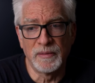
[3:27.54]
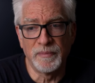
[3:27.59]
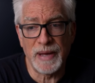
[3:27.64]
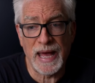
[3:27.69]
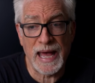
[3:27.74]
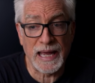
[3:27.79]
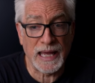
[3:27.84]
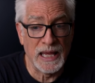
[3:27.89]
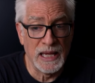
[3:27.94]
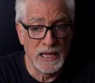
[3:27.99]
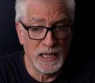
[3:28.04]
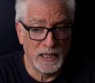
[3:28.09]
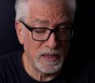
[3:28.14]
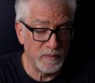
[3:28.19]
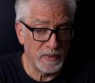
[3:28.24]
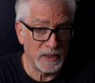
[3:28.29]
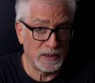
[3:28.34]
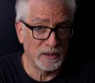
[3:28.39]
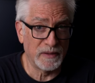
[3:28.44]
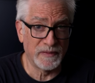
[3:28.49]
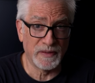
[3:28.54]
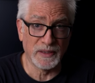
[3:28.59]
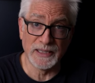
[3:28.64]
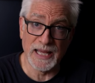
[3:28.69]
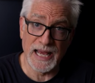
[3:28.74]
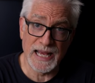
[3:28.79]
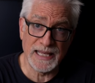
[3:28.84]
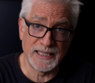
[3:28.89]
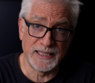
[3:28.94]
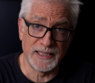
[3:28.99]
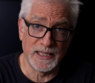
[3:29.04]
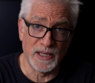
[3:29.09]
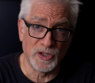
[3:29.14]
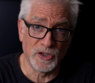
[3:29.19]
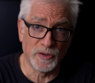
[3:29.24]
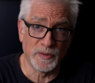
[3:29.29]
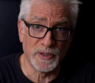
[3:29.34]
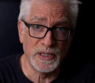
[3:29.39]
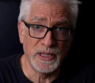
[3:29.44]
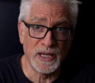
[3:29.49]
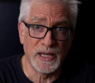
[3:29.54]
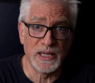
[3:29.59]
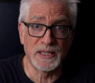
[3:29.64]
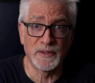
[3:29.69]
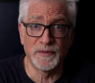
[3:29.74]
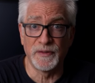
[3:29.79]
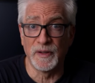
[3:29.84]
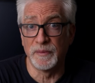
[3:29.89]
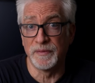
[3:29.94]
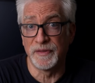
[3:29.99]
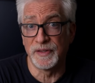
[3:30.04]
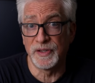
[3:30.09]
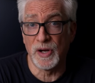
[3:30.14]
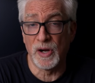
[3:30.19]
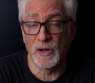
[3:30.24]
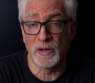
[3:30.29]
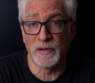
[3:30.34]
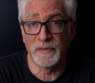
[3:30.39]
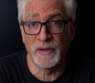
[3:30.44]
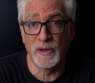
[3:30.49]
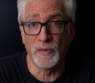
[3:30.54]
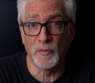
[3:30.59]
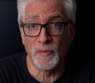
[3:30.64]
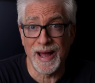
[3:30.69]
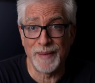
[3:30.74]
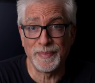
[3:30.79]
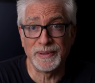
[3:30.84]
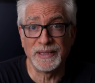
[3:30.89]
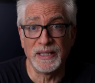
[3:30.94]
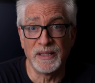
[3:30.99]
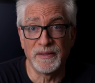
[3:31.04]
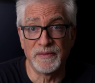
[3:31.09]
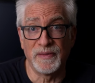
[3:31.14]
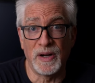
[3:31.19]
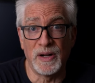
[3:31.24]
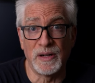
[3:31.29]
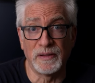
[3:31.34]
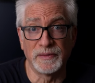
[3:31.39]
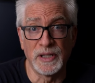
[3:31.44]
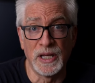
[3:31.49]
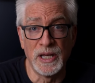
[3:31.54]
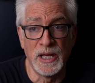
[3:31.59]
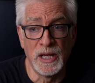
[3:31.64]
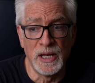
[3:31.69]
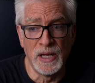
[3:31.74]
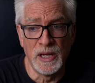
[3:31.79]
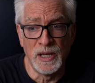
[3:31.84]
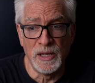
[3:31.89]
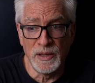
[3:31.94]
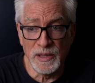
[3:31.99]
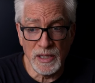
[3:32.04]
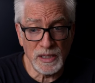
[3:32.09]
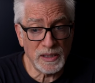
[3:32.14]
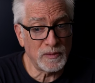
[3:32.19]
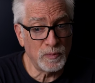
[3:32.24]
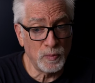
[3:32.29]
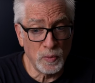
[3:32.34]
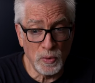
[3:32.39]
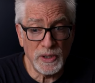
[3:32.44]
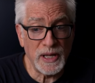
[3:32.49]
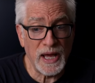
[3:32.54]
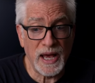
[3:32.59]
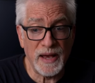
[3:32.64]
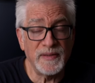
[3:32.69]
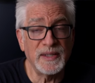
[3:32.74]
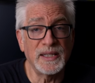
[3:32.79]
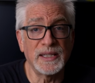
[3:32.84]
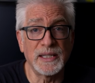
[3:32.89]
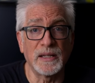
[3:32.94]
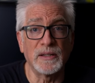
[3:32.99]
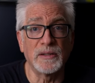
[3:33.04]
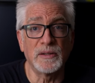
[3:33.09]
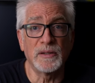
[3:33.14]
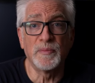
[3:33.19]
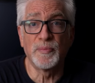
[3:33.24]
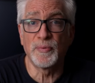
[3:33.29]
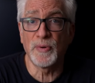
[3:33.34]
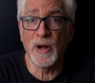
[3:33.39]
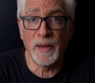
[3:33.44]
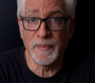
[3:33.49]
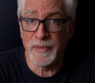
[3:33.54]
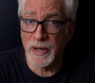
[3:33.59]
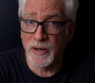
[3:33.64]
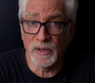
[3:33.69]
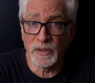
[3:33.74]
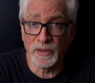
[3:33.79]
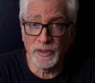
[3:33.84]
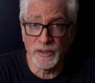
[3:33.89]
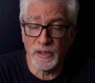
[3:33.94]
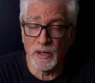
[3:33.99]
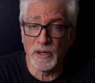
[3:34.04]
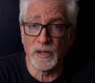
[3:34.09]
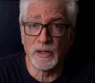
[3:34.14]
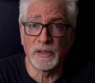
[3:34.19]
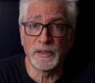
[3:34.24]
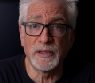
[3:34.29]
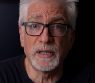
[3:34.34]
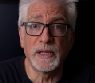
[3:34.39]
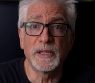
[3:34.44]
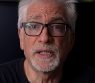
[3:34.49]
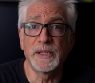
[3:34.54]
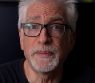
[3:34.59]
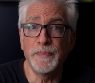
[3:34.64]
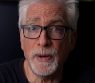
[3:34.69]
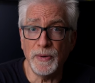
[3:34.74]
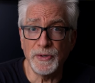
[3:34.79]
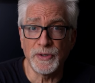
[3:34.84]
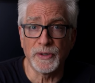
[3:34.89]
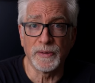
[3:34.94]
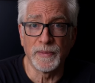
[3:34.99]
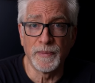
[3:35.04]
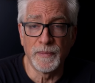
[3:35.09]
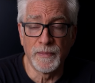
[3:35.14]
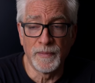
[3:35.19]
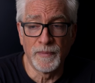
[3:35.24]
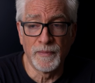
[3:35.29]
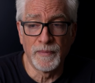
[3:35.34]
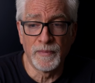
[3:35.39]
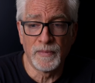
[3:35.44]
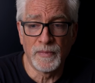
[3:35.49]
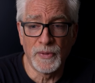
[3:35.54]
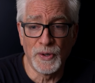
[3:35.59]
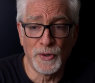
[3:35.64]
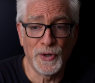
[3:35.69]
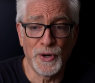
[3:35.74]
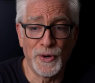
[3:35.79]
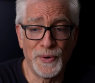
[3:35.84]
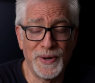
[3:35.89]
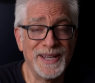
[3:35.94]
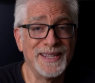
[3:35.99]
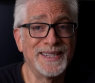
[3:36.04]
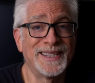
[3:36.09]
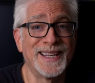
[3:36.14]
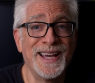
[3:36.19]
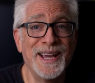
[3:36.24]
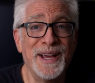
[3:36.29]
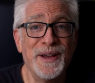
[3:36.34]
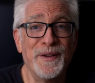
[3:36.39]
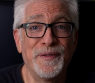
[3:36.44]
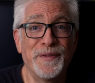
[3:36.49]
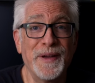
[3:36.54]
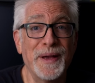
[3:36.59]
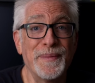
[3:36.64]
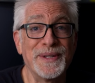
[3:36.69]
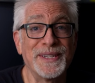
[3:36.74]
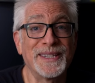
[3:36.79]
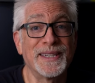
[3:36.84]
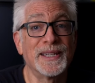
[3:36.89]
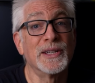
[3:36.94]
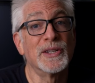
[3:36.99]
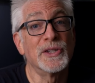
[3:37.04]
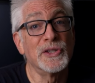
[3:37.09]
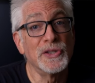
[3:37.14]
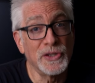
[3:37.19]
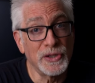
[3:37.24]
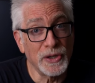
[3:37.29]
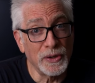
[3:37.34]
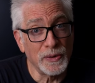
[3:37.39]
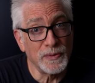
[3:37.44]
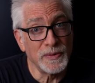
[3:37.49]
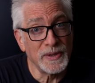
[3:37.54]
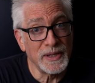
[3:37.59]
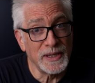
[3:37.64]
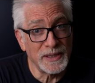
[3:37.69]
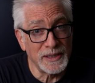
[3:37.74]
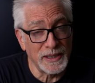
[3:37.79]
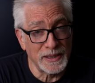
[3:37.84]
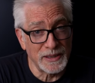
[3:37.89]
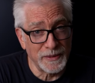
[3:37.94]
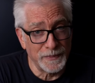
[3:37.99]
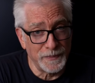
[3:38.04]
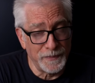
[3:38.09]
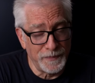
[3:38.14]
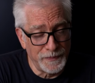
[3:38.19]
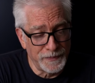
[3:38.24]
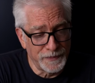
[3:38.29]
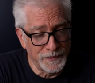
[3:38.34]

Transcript: Back in the middle of the last century, as film photography rapidly evolved, this would have centered primarily on exposure, ergo his famous zone system.